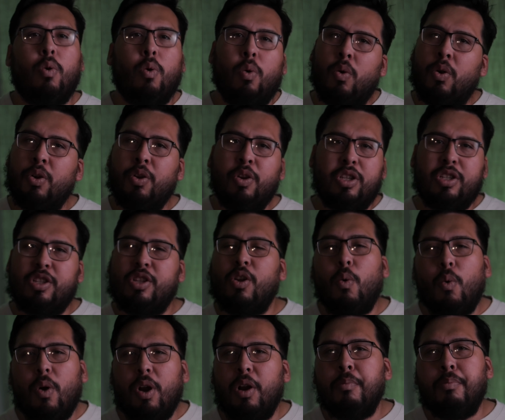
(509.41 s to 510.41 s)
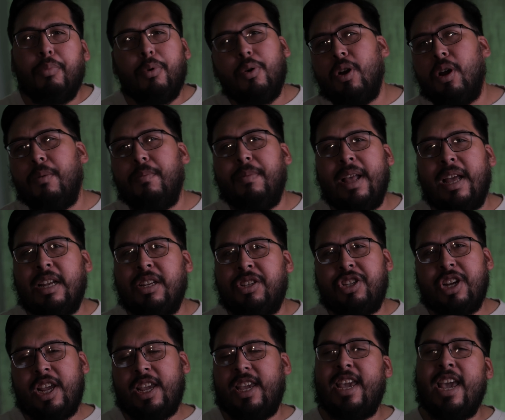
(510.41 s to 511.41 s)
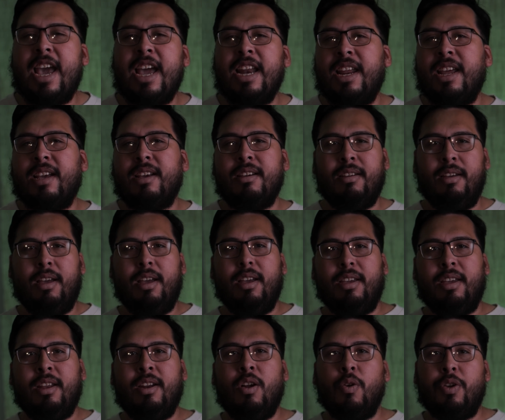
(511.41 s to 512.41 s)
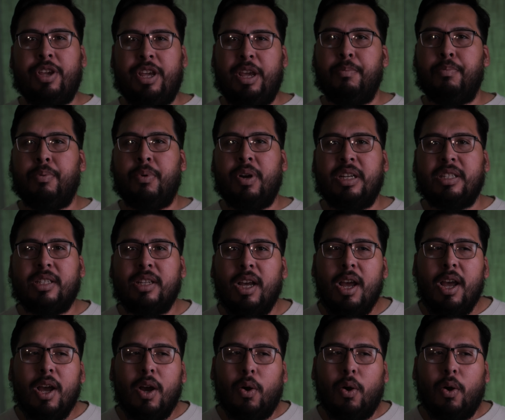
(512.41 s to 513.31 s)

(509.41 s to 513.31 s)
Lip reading: or you just don't want to boot up that gigantic heat press.